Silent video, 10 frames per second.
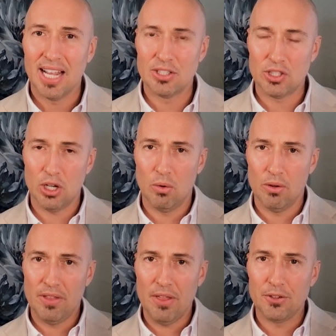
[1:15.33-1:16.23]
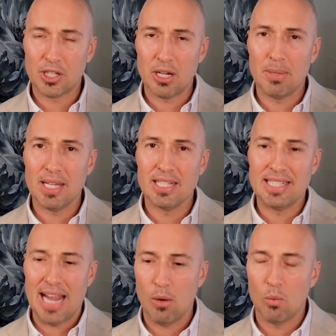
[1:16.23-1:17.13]
And so then there's going to be a
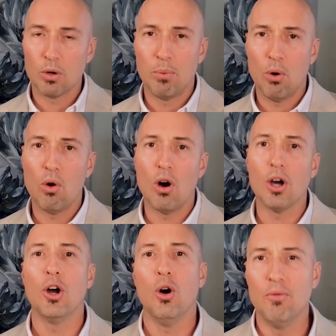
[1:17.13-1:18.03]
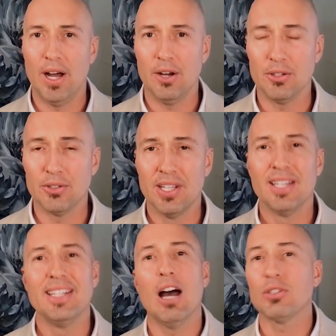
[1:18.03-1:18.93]
downward pull on home values.
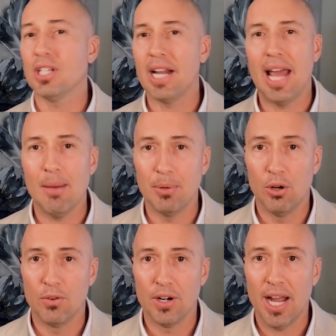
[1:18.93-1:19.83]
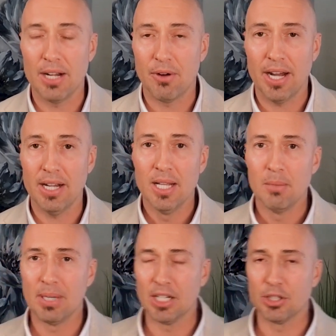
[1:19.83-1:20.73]
Now, it's not going to happen overnight, right?
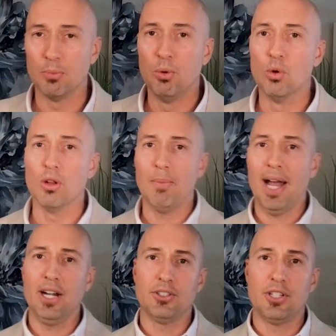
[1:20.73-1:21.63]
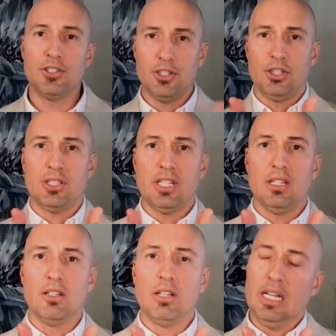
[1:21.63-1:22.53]
Because the pool of buyers doesn't just
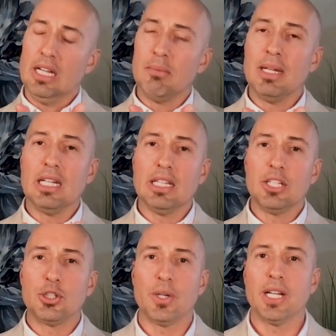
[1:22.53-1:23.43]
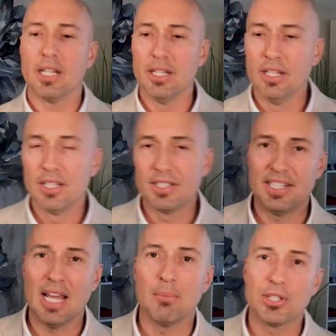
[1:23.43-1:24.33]
immediately shrink to
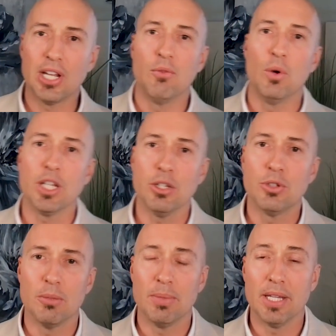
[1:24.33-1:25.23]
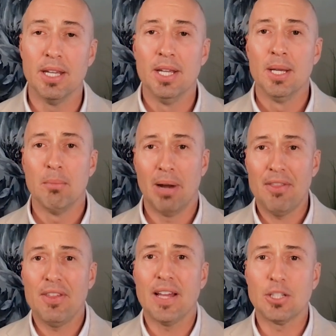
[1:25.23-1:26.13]
10% of what it used to be. But
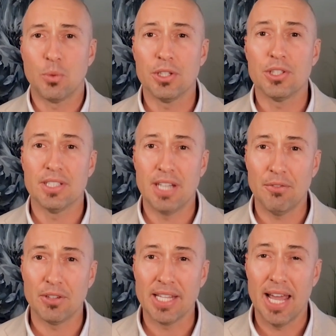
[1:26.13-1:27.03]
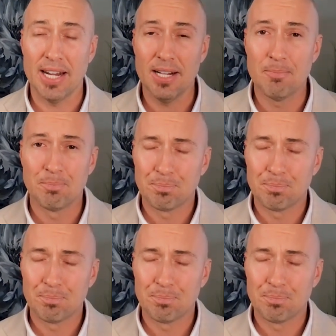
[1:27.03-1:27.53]
I think that's where it's definitely headed.